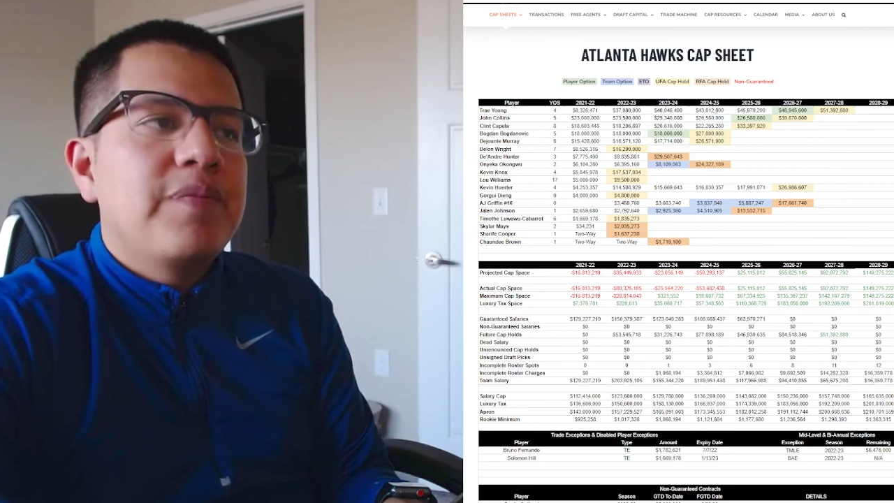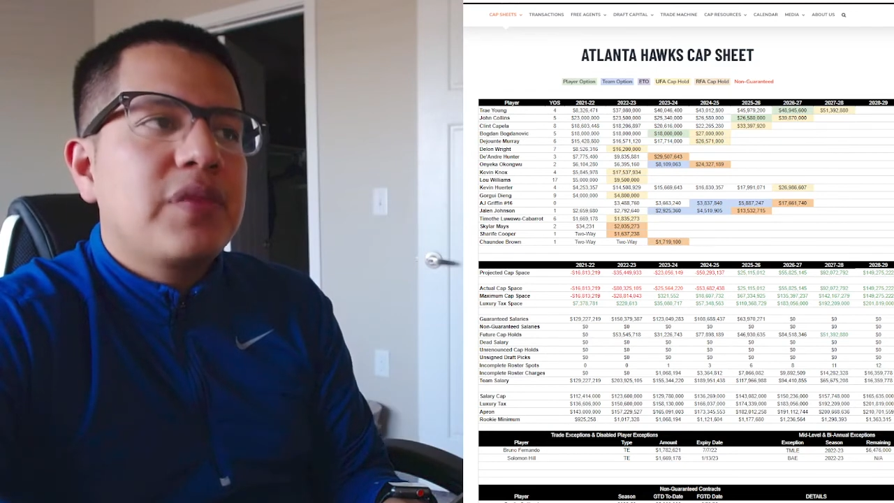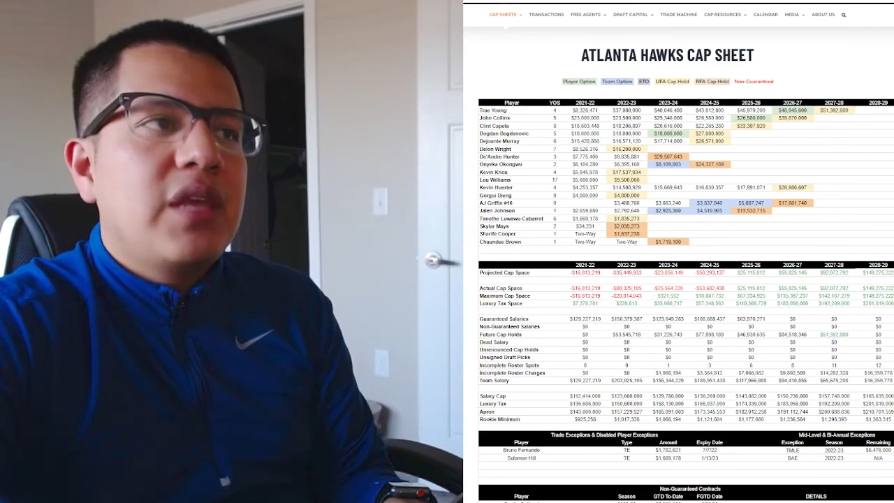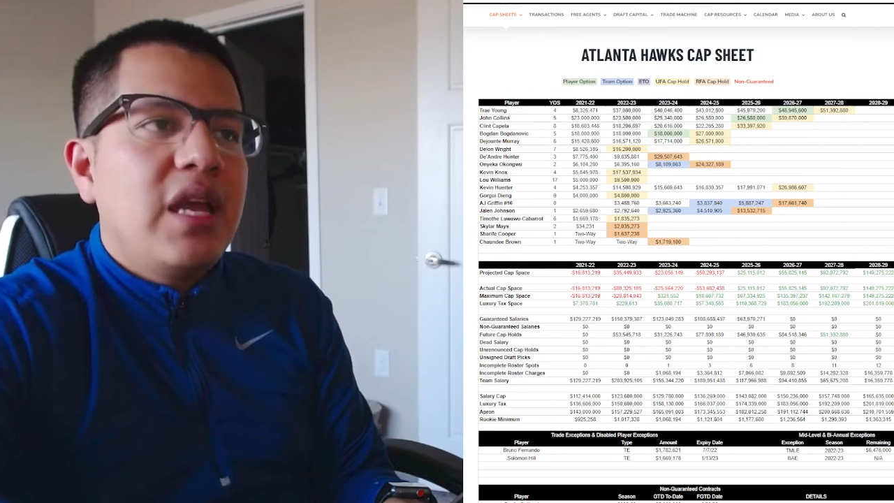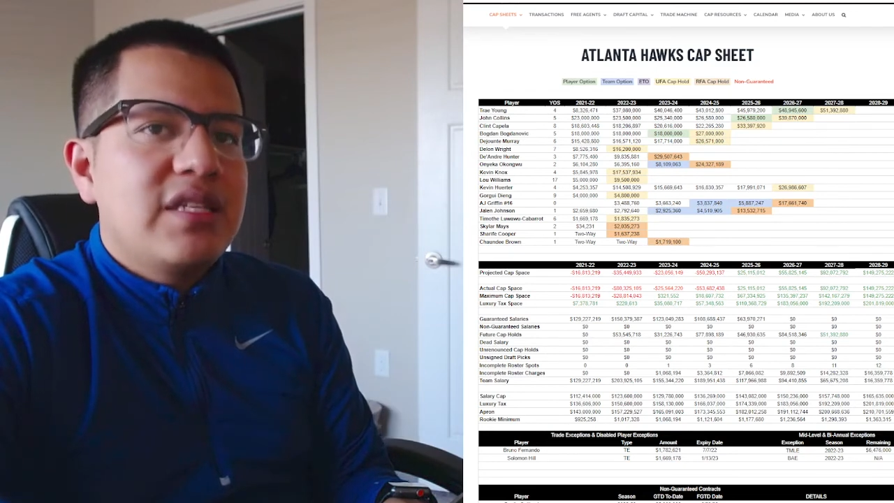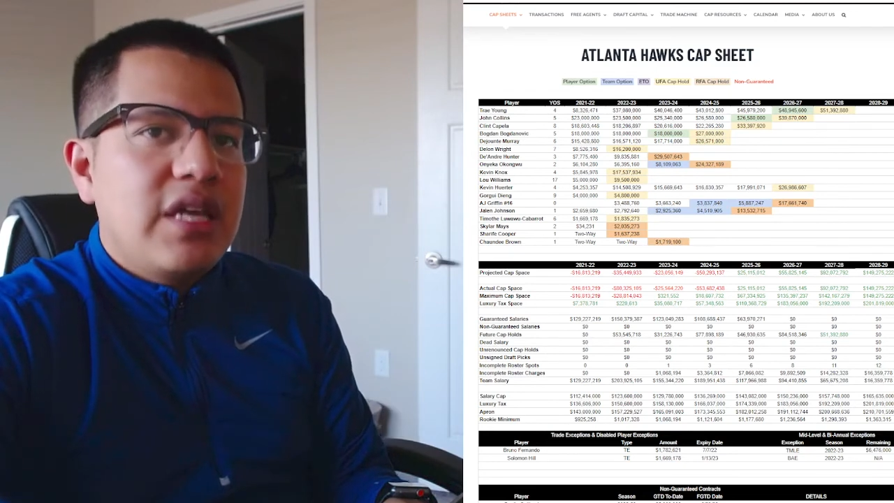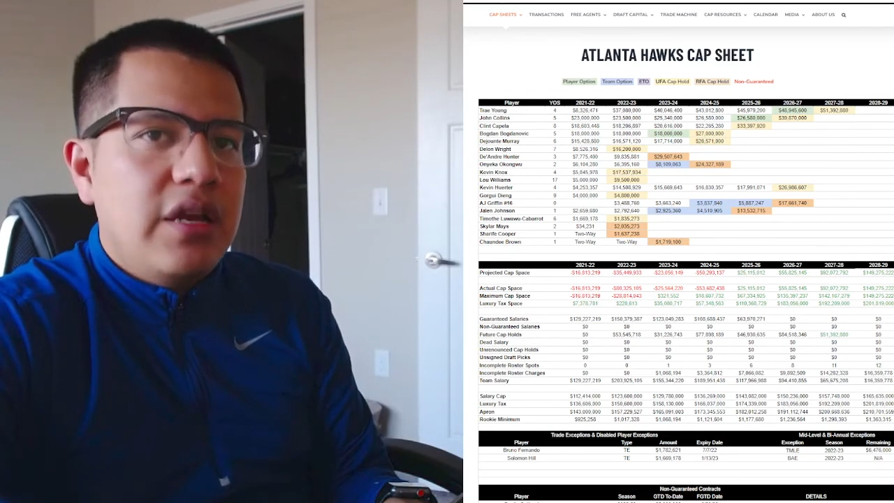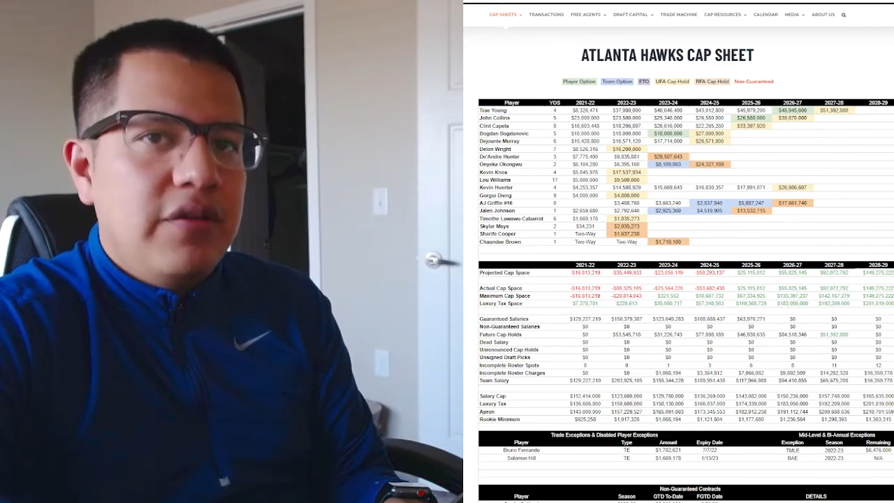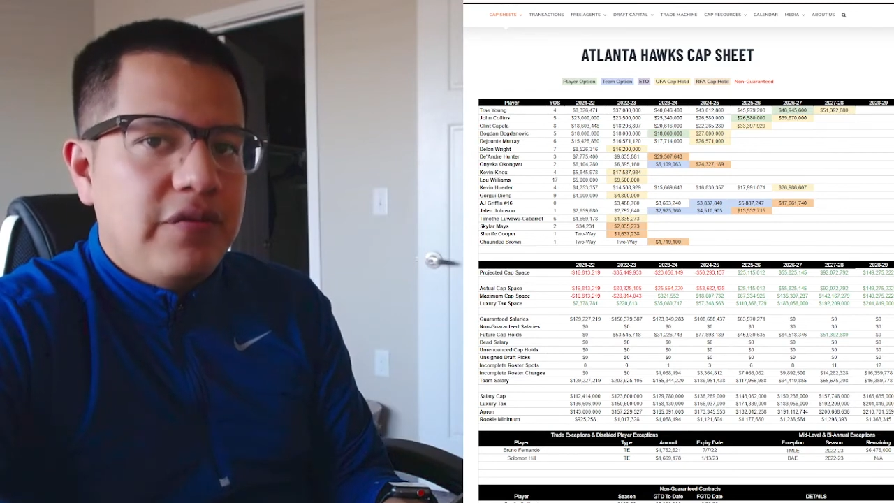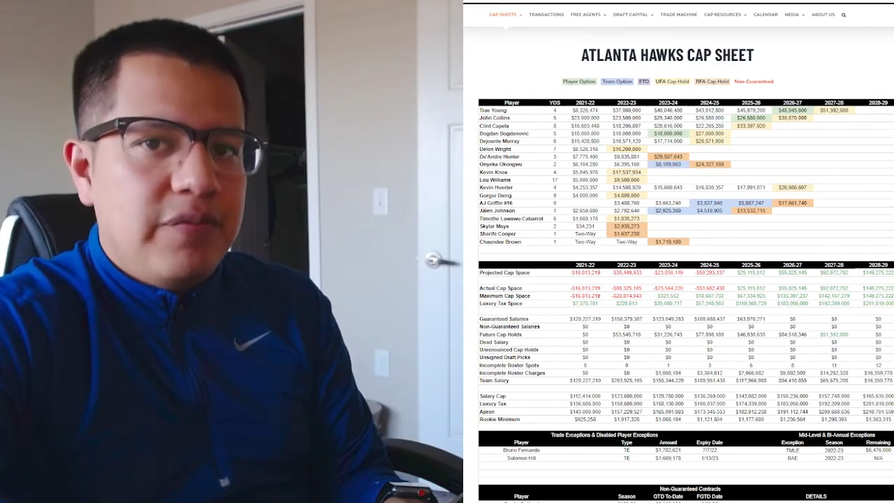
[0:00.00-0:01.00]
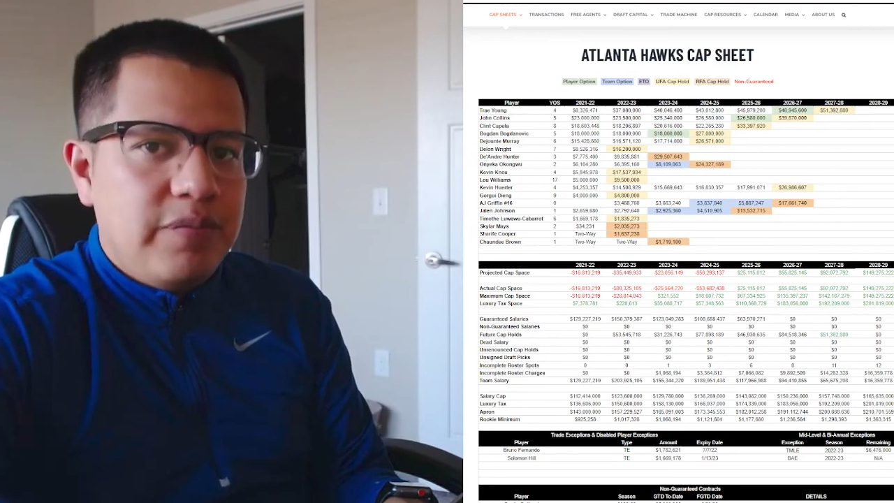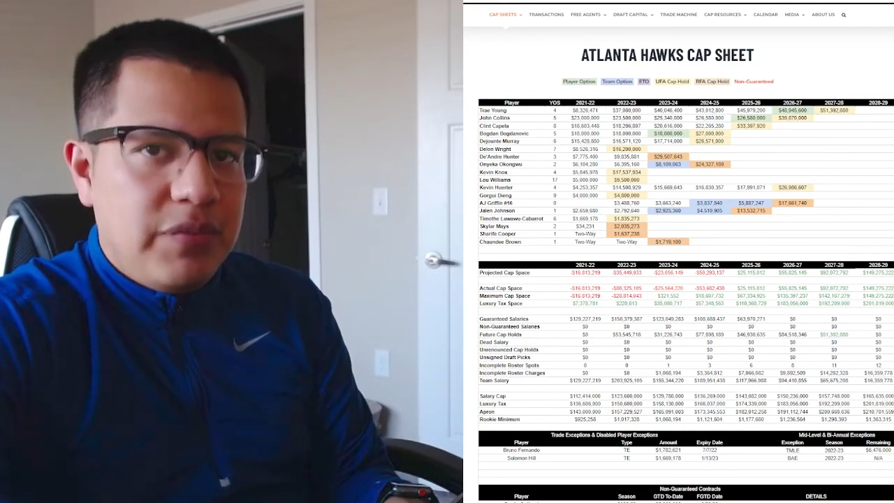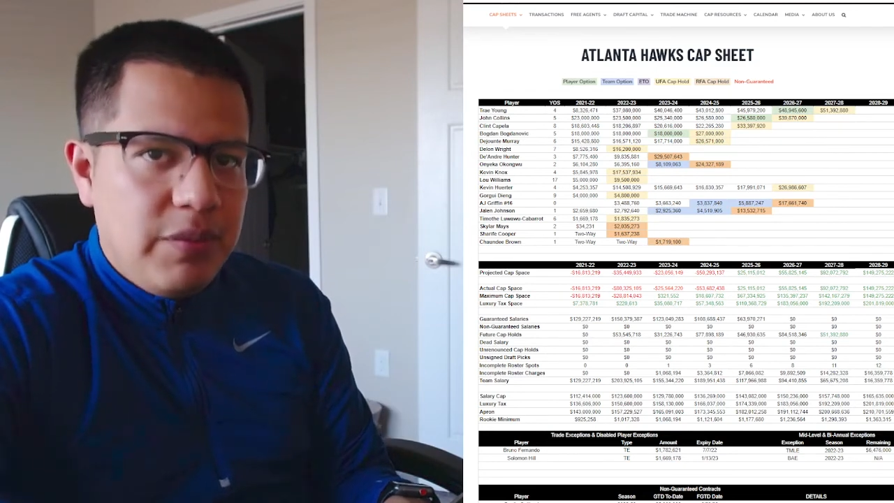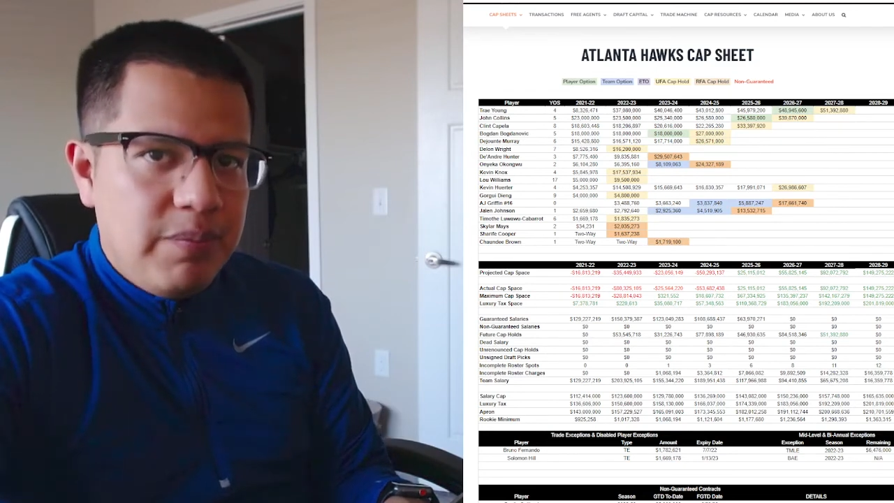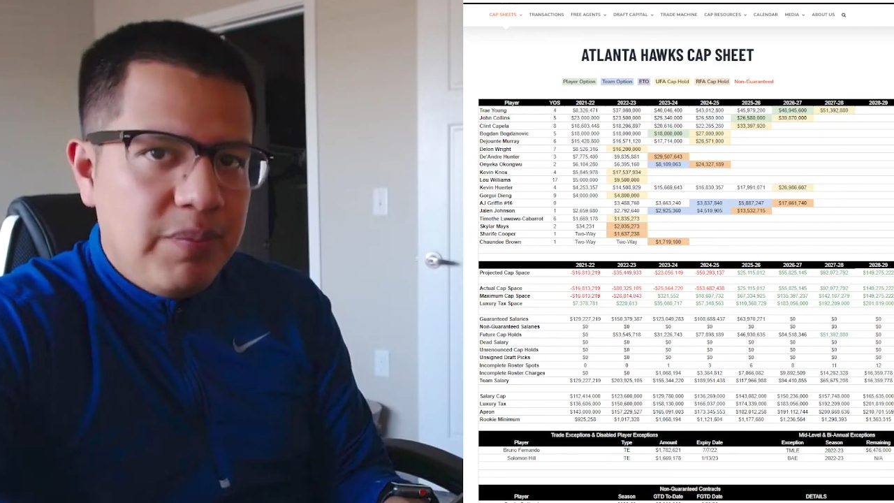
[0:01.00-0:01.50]
as kind of
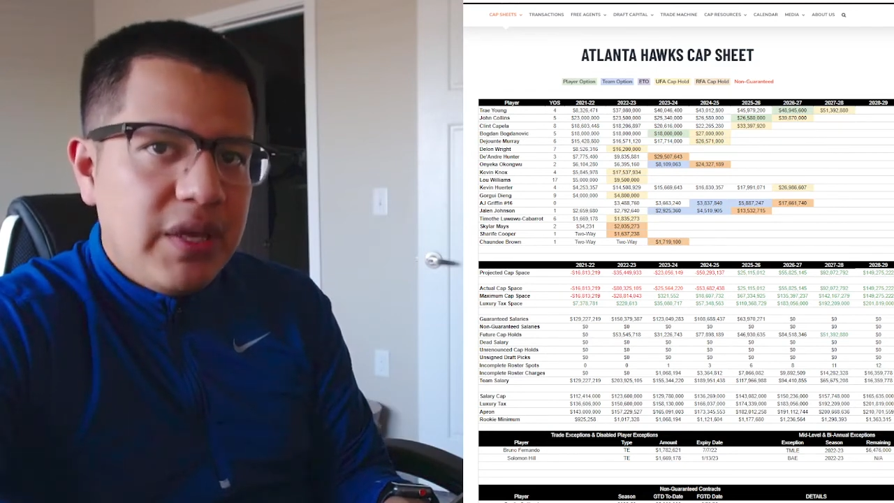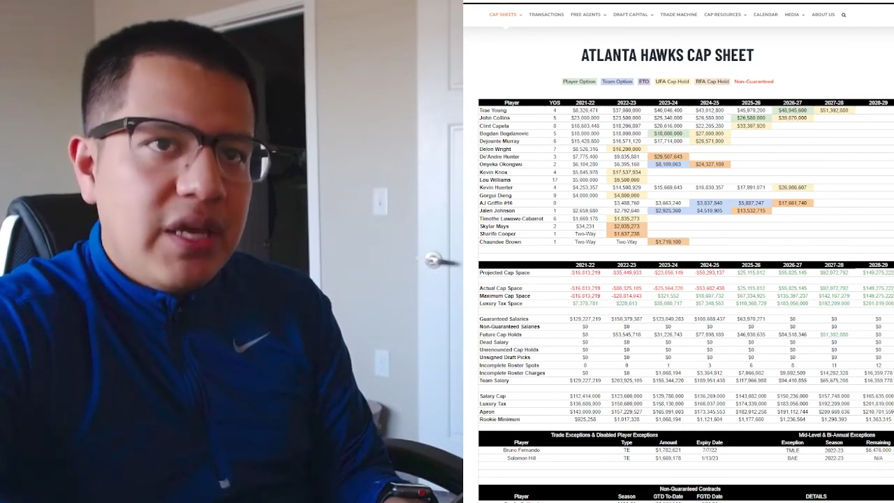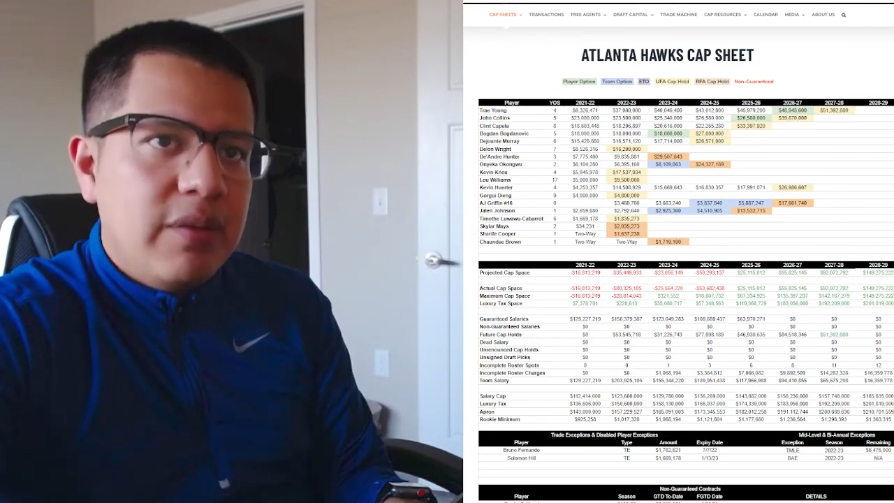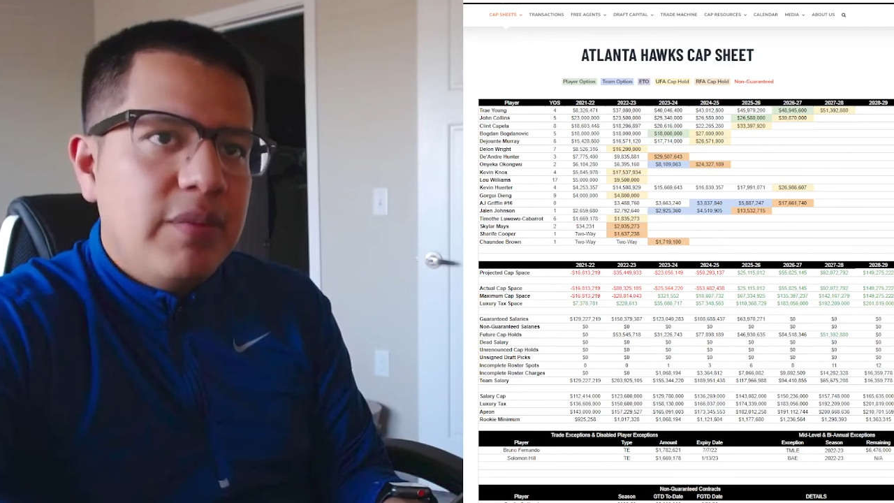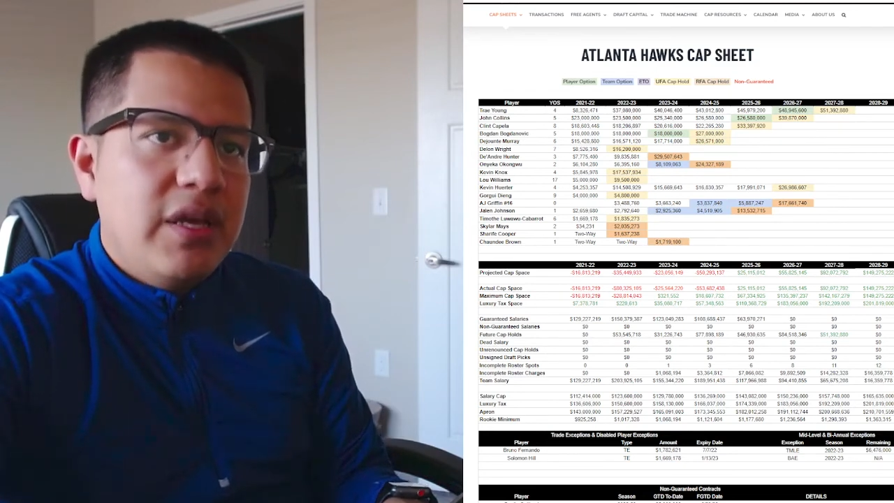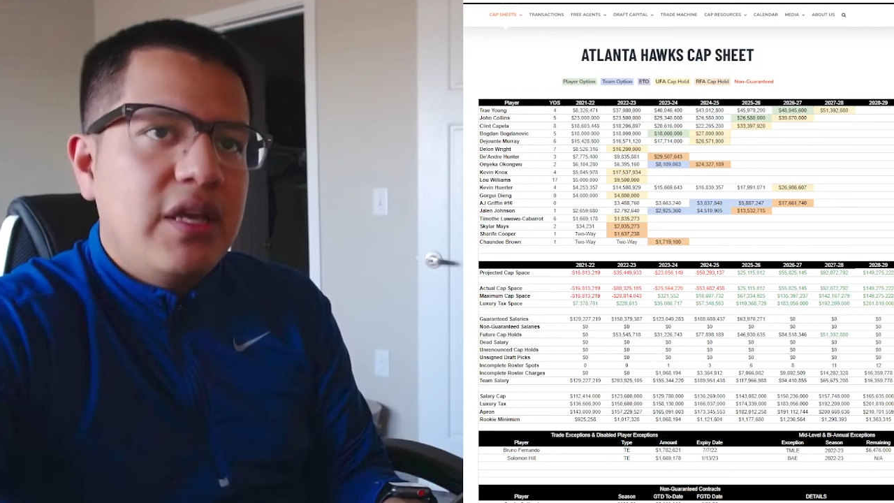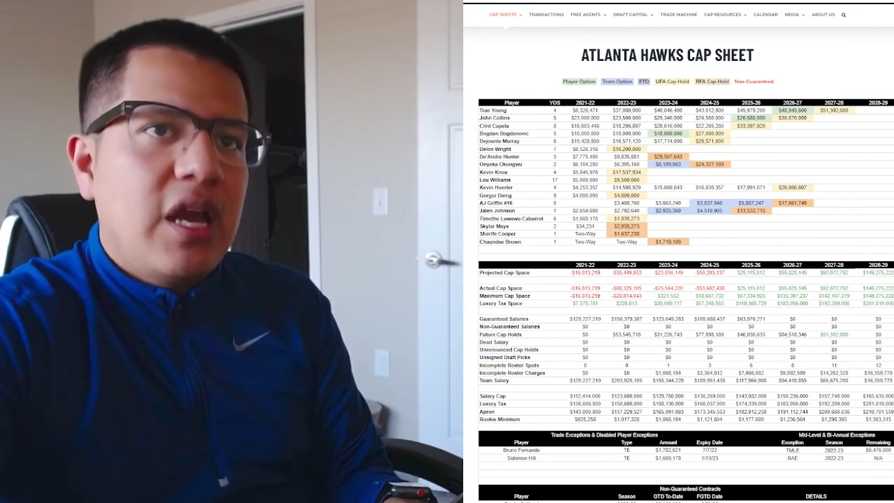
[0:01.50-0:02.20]
the big